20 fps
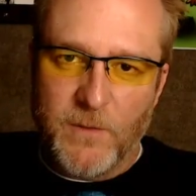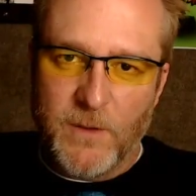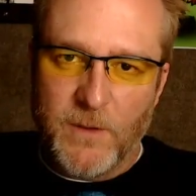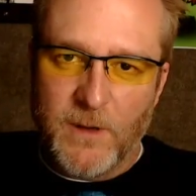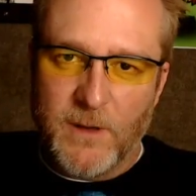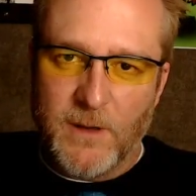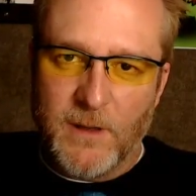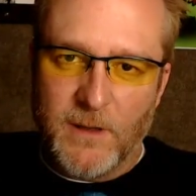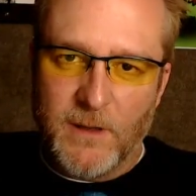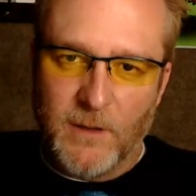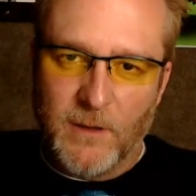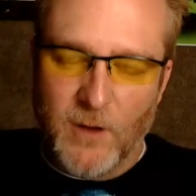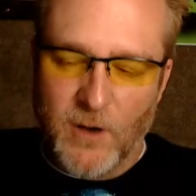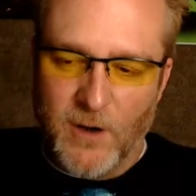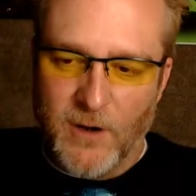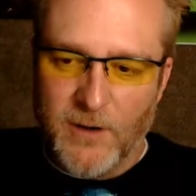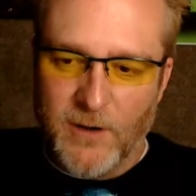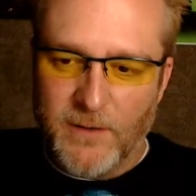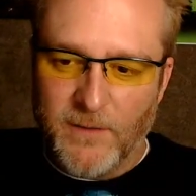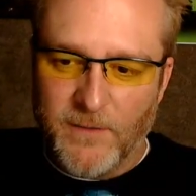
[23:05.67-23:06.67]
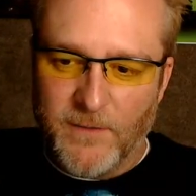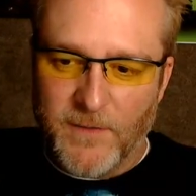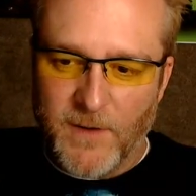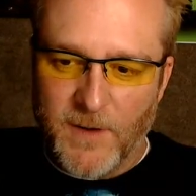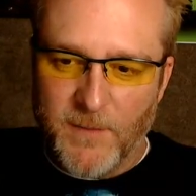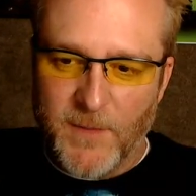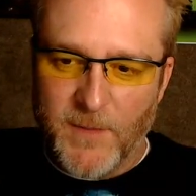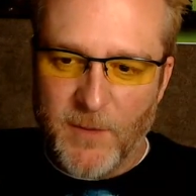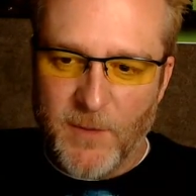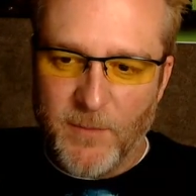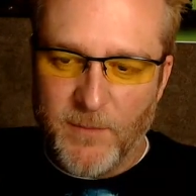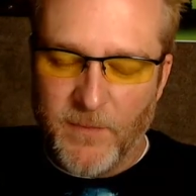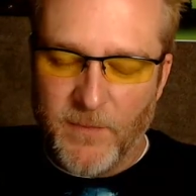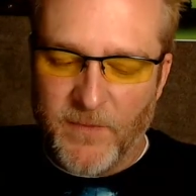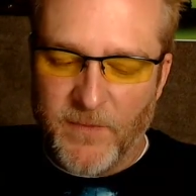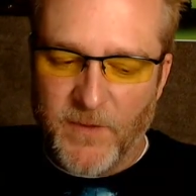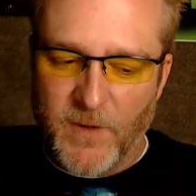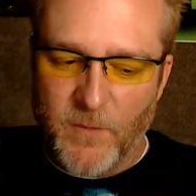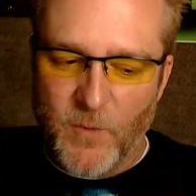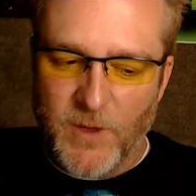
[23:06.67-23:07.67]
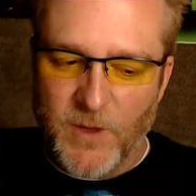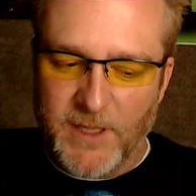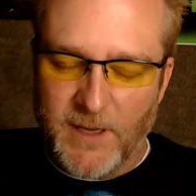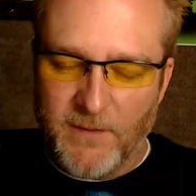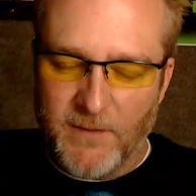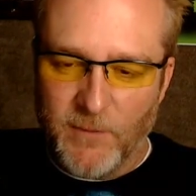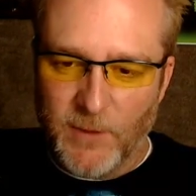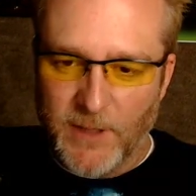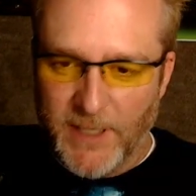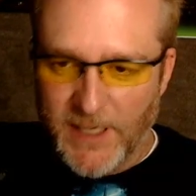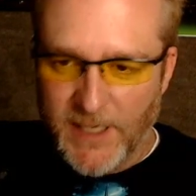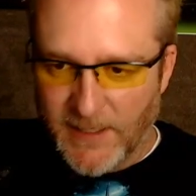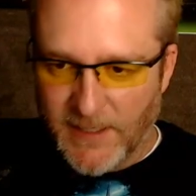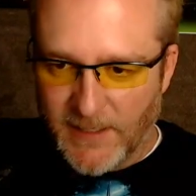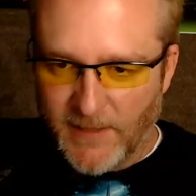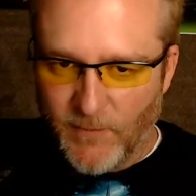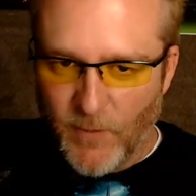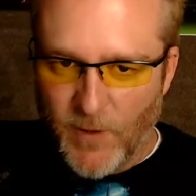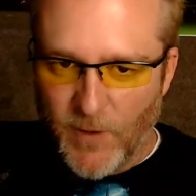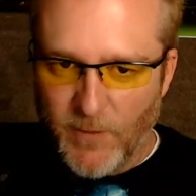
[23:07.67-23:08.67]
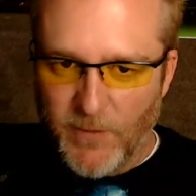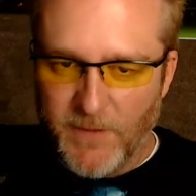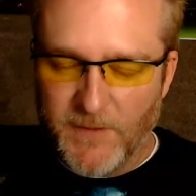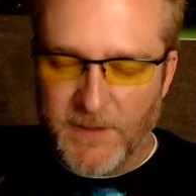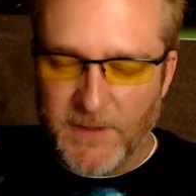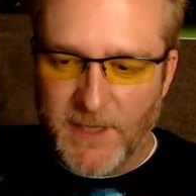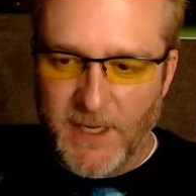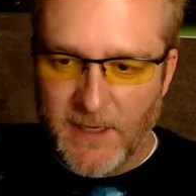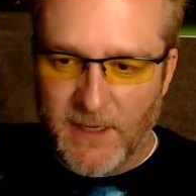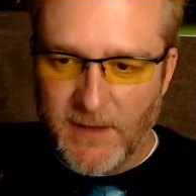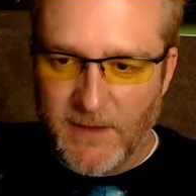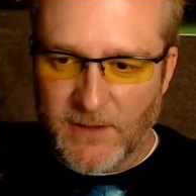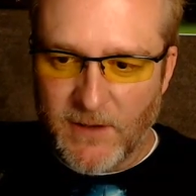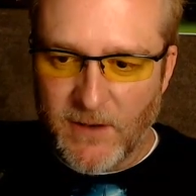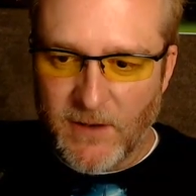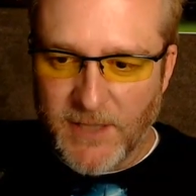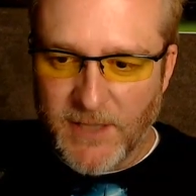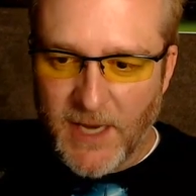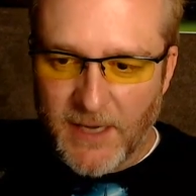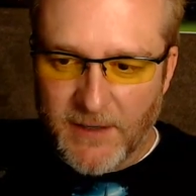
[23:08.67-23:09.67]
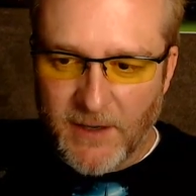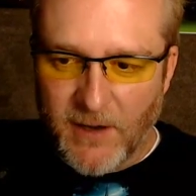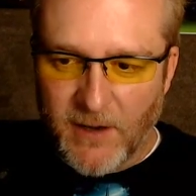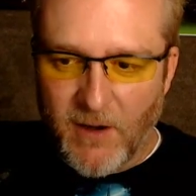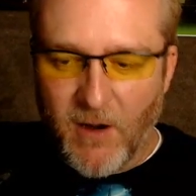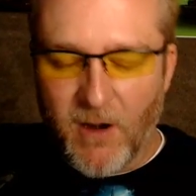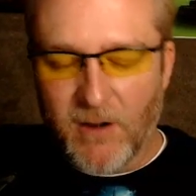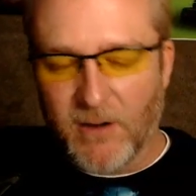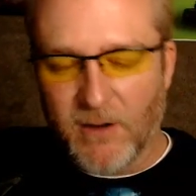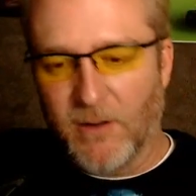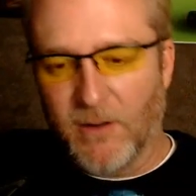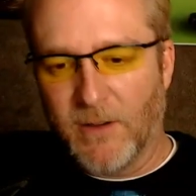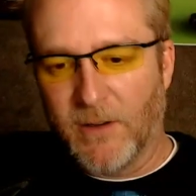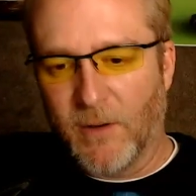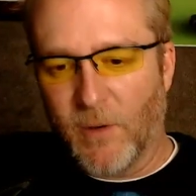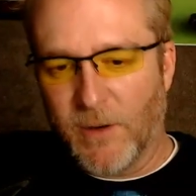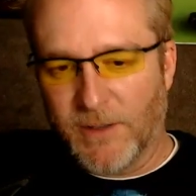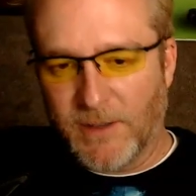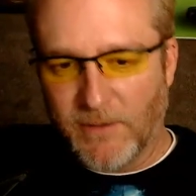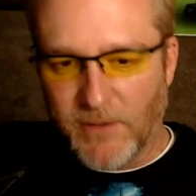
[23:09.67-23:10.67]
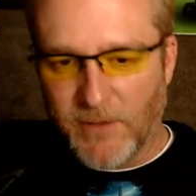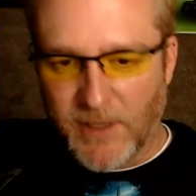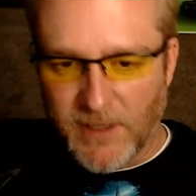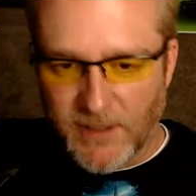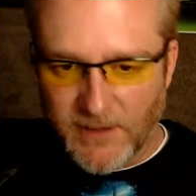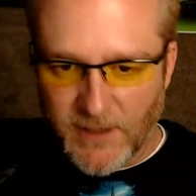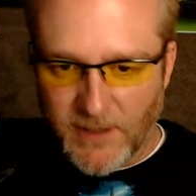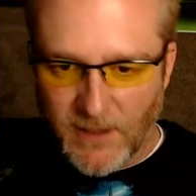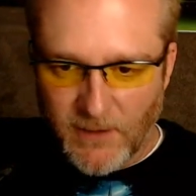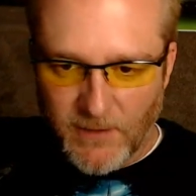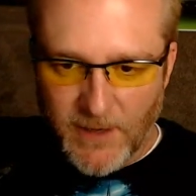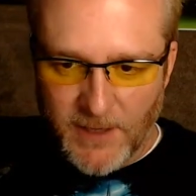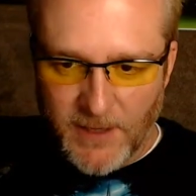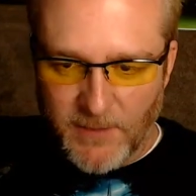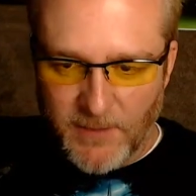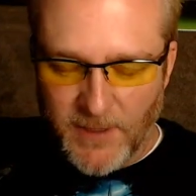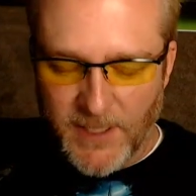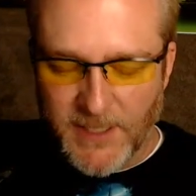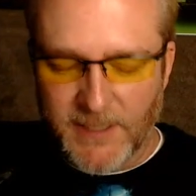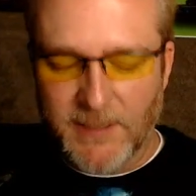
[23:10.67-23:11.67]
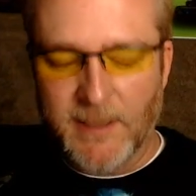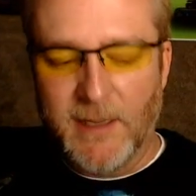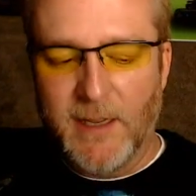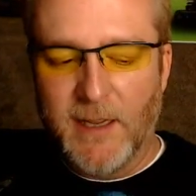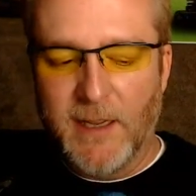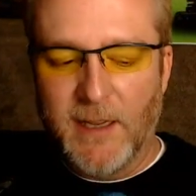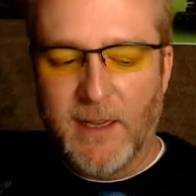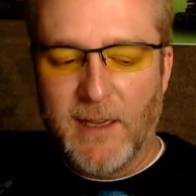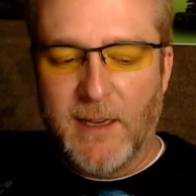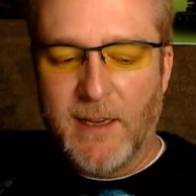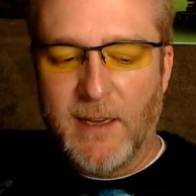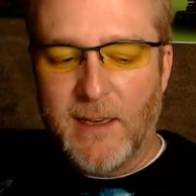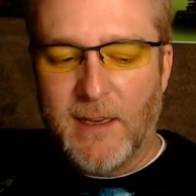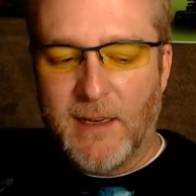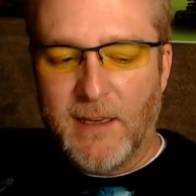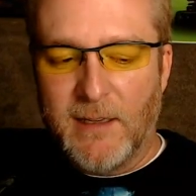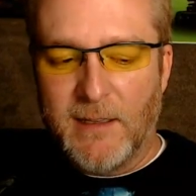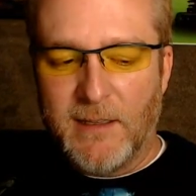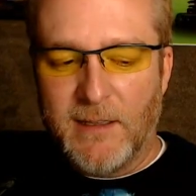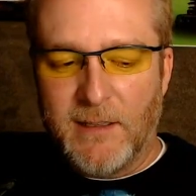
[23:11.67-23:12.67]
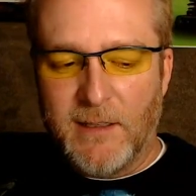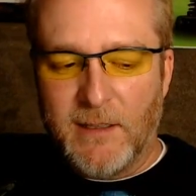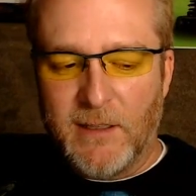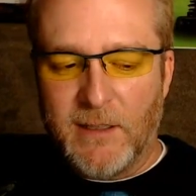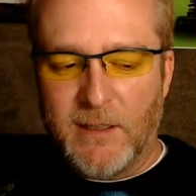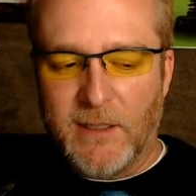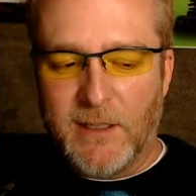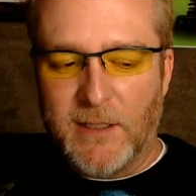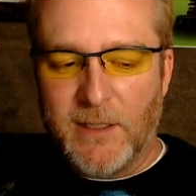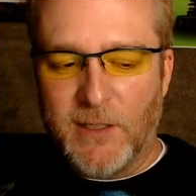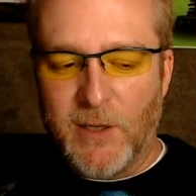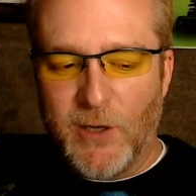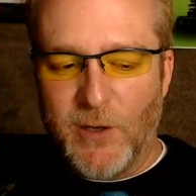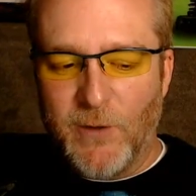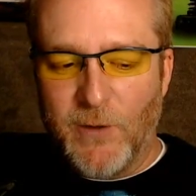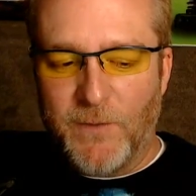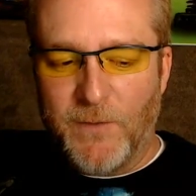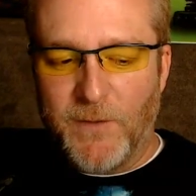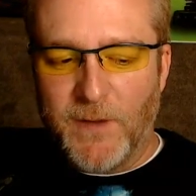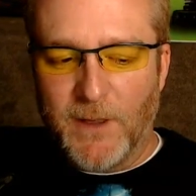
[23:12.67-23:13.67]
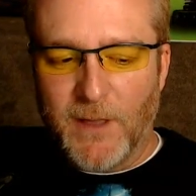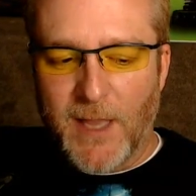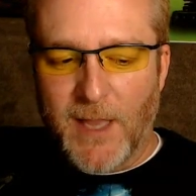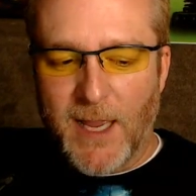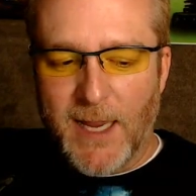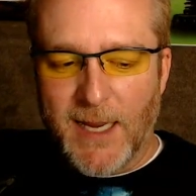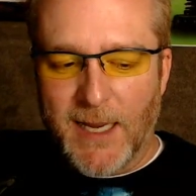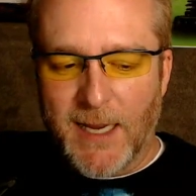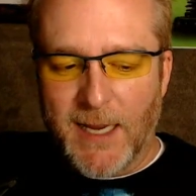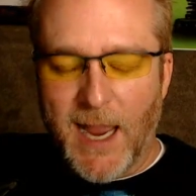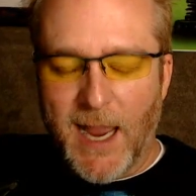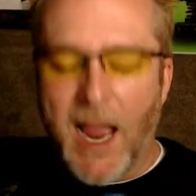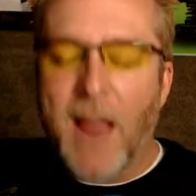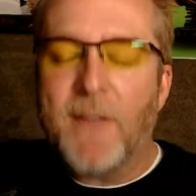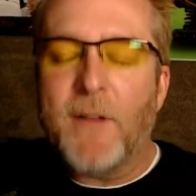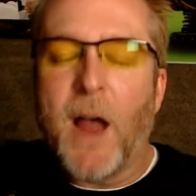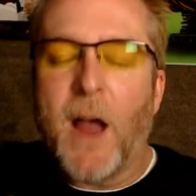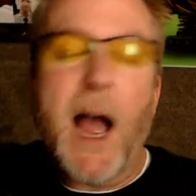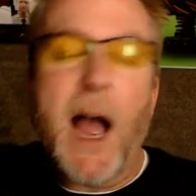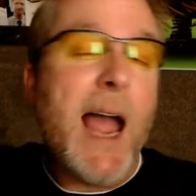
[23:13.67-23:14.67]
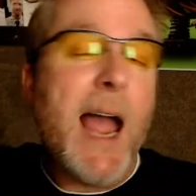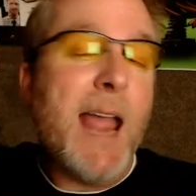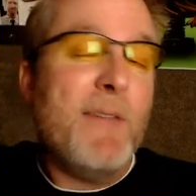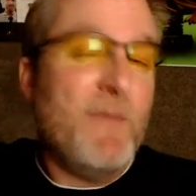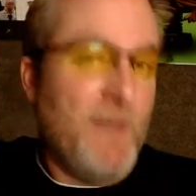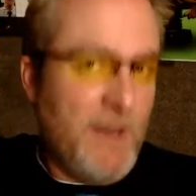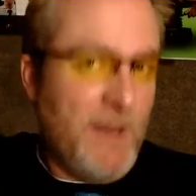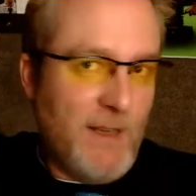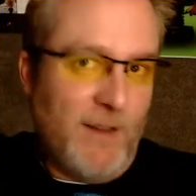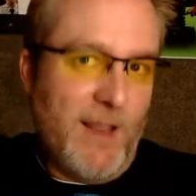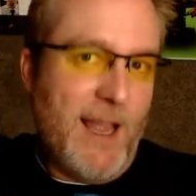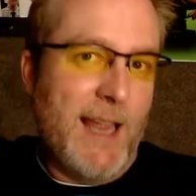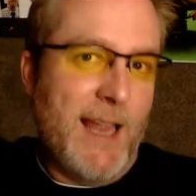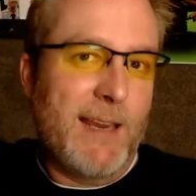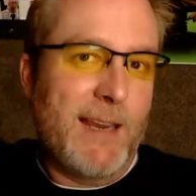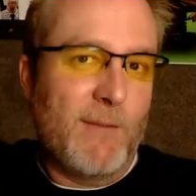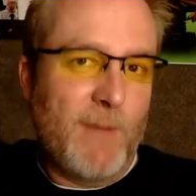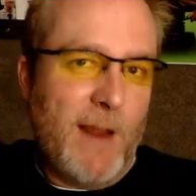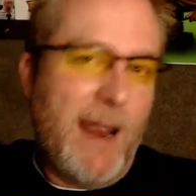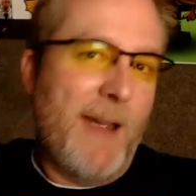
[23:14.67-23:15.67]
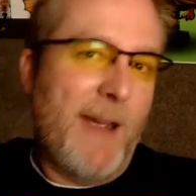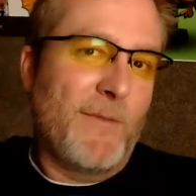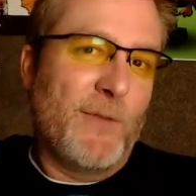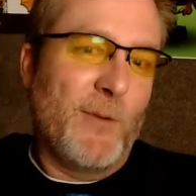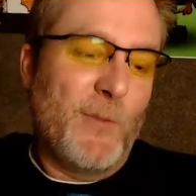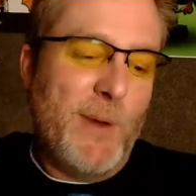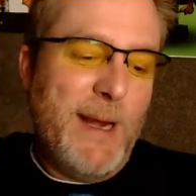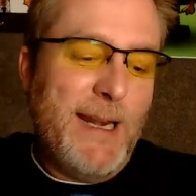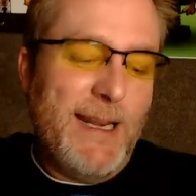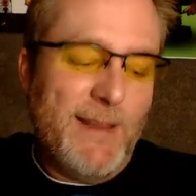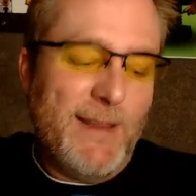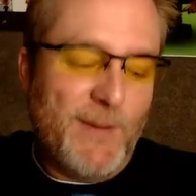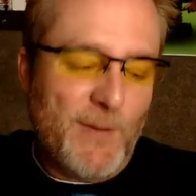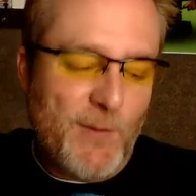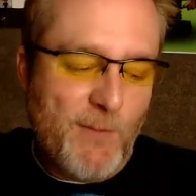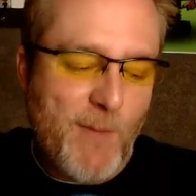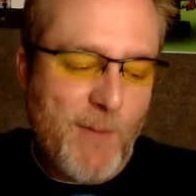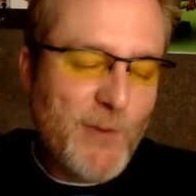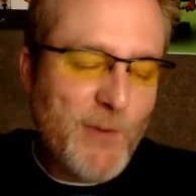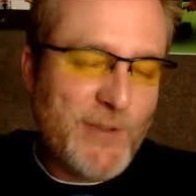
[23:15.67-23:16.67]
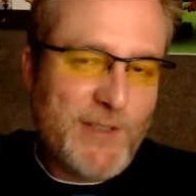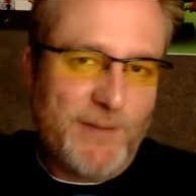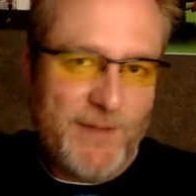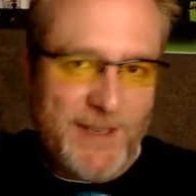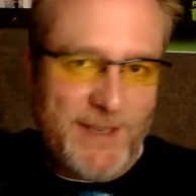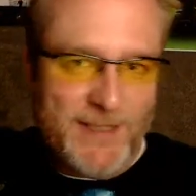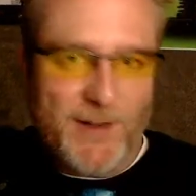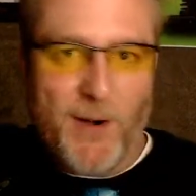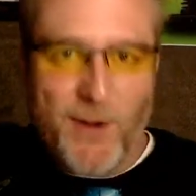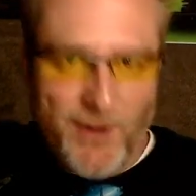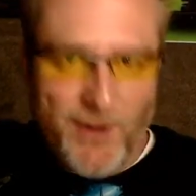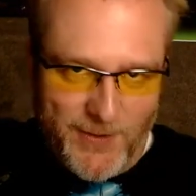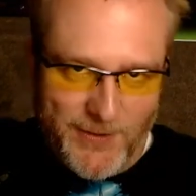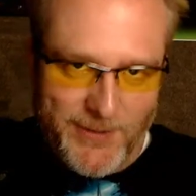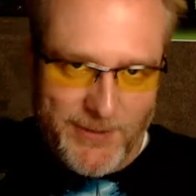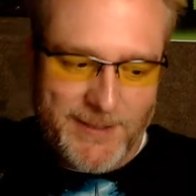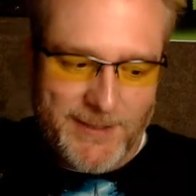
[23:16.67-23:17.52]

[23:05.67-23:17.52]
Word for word: learned from their... from what they've released and what we've seen in this Ars Technica article, and of course everything that's all around the place, do you feel like, I, I feel like after reading through most of these articles,